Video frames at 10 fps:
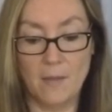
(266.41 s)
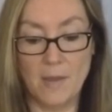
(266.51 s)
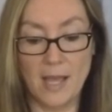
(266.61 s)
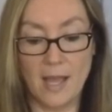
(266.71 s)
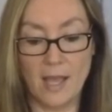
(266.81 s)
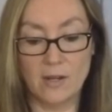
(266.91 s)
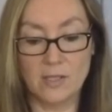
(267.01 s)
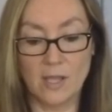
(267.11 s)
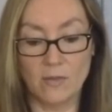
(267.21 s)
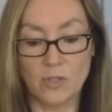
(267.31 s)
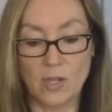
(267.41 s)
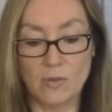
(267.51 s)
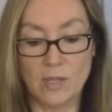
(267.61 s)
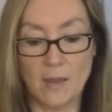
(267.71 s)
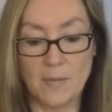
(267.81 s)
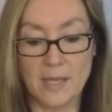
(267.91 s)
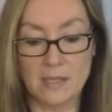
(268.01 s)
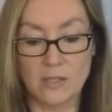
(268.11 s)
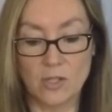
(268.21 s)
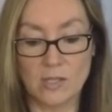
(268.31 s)
my higher self shows up
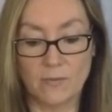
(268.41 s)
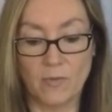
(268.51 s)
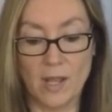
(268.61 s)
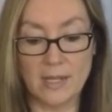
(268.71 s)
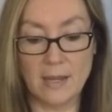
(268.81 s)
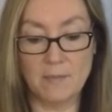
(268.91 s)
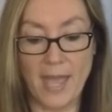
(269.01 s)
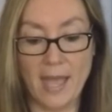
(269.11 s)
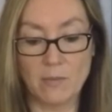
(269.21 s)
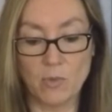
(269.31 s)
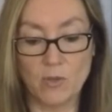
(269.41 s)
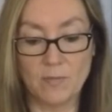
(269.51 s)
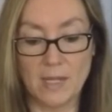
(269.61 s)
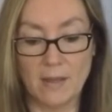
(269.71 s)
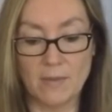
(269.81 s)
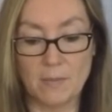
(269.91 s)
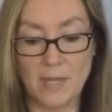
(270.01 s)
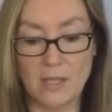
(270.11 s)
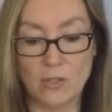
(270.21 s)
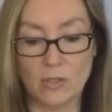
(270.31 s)
as just front and back movement of the
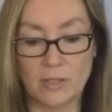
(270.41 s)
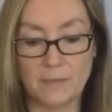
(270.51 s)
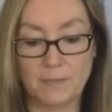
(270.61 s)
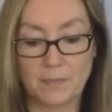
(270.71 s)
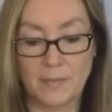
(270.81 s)
pendulum.